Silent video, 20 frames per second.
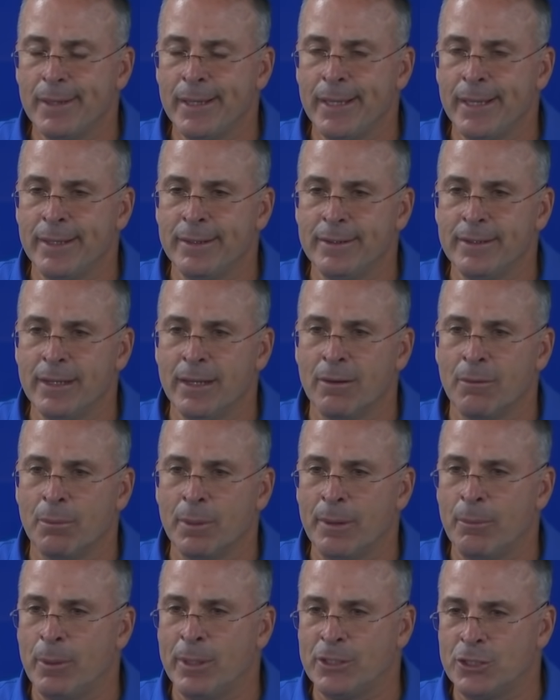and, you know,
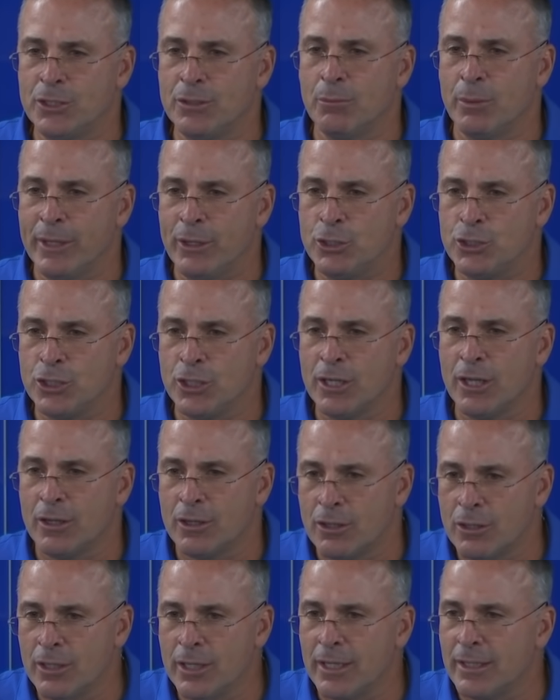we, we, sh- we should
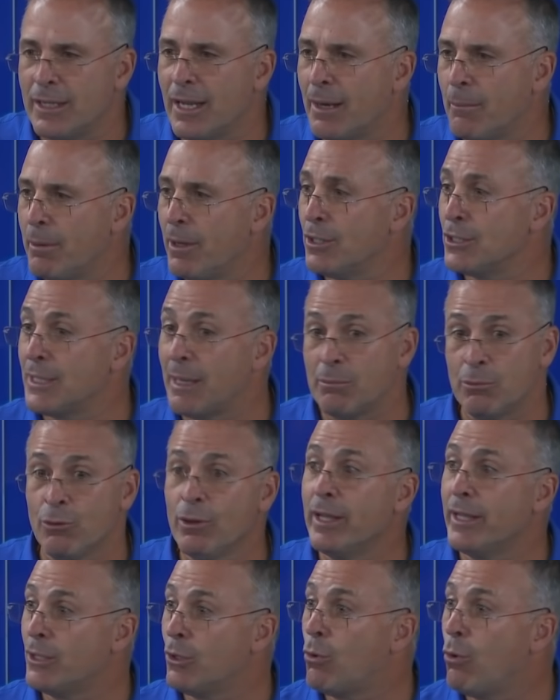have, could have done a better job.
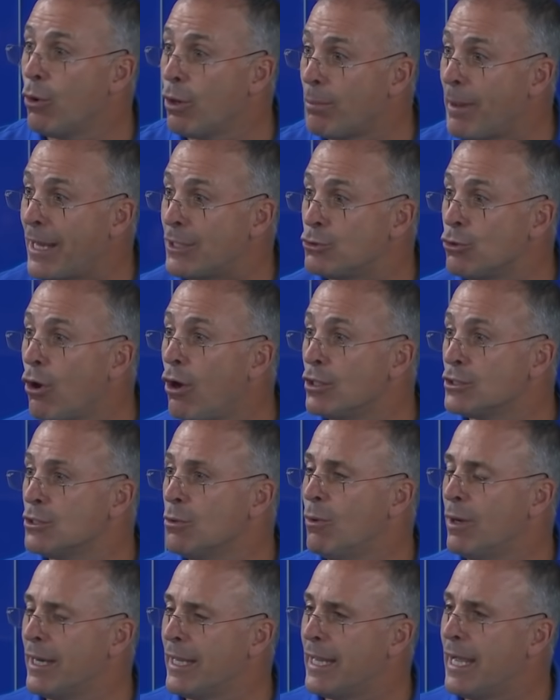Really, the quarterback draw is the
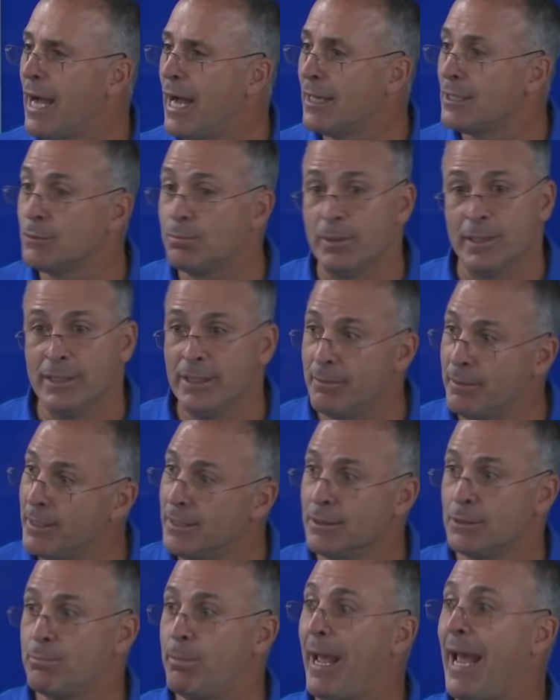one that got us. But, you mean,
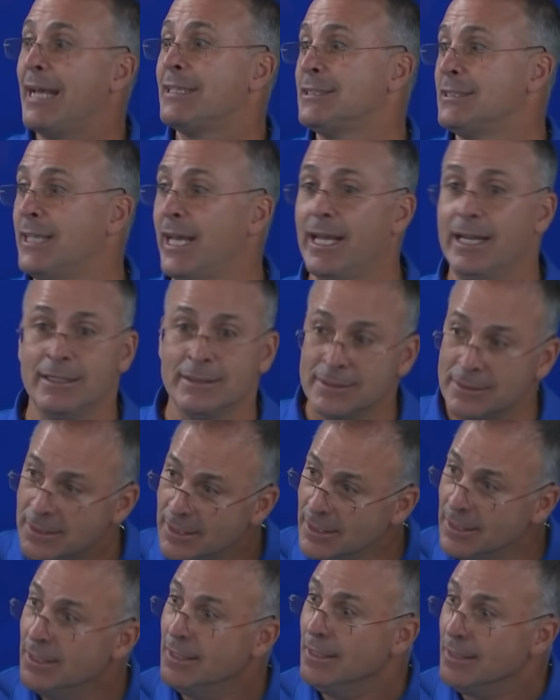there's pass setting.
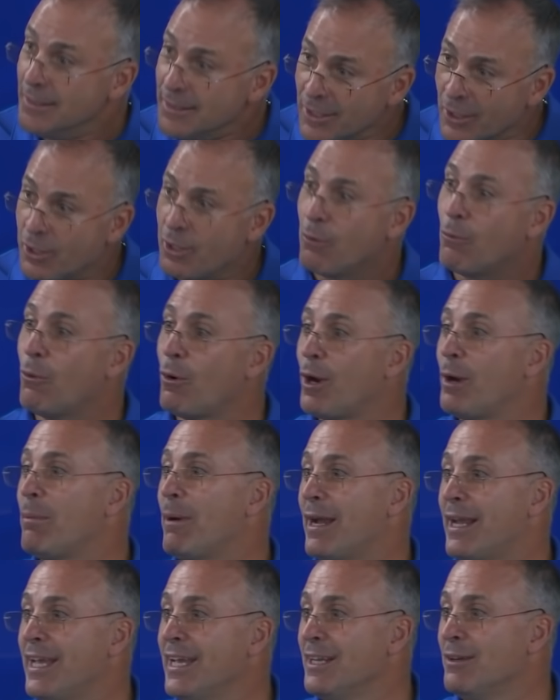You know, you're worried
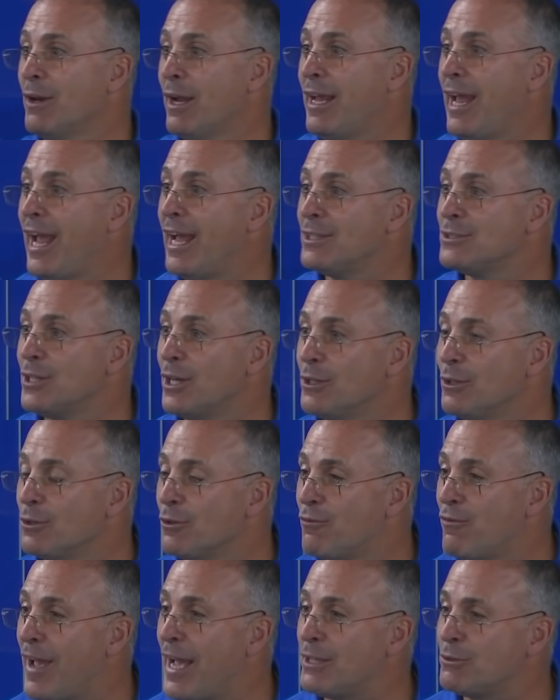about getting hands on
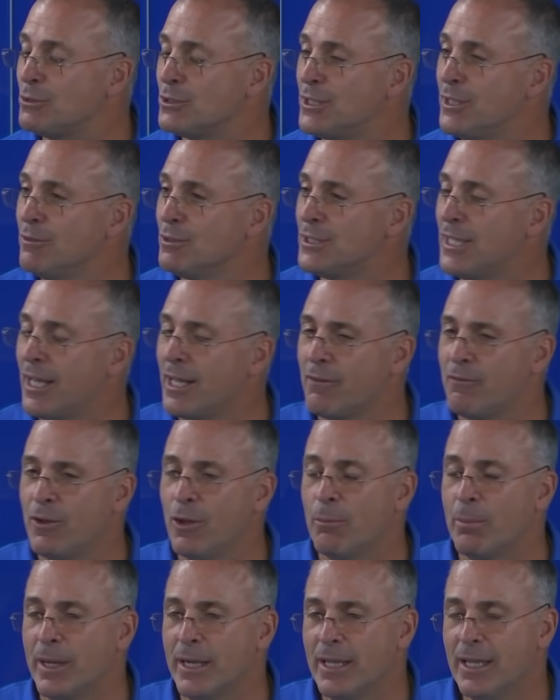those fast receivers down the
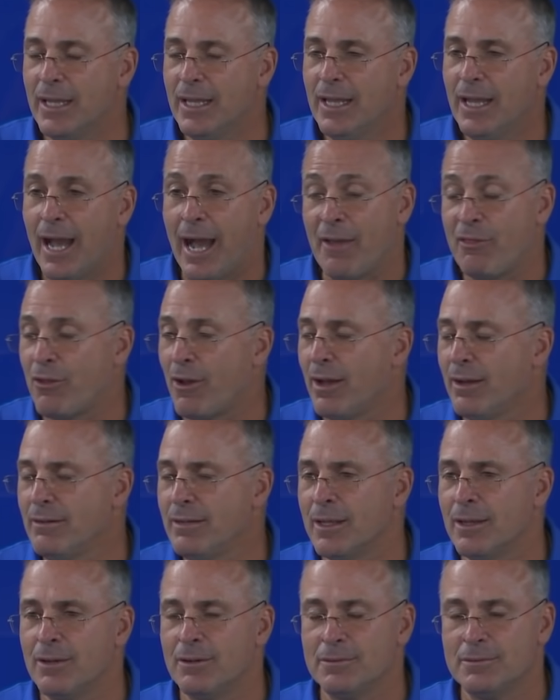field. But I thought,
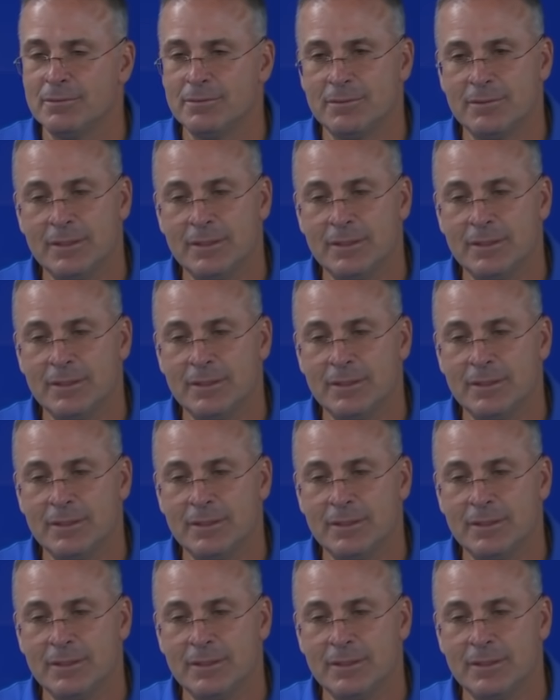you know,